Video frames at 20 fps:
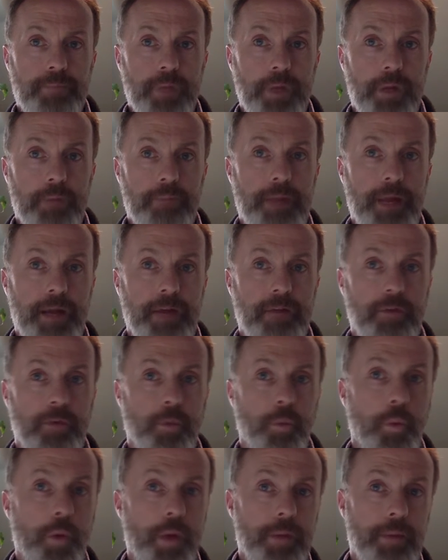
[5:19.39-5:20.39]
make the
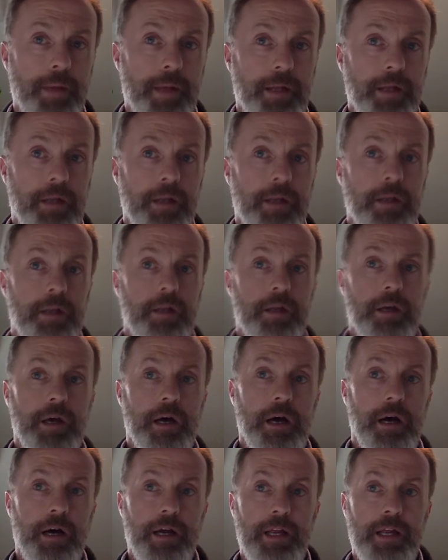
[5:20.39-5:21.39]
women
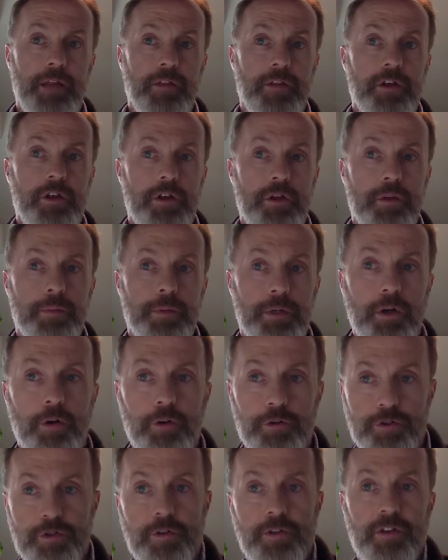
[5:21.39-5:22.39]
in the human
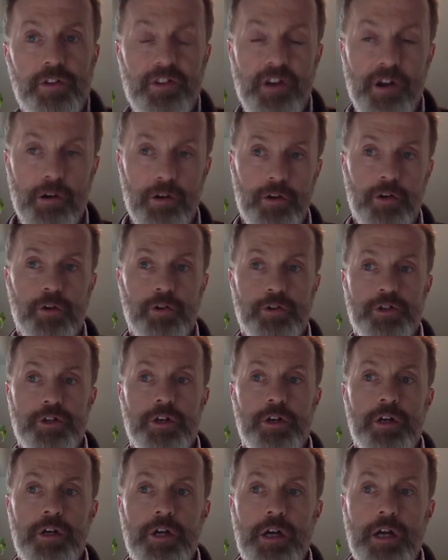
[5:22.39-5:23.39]
culture and the Terran culture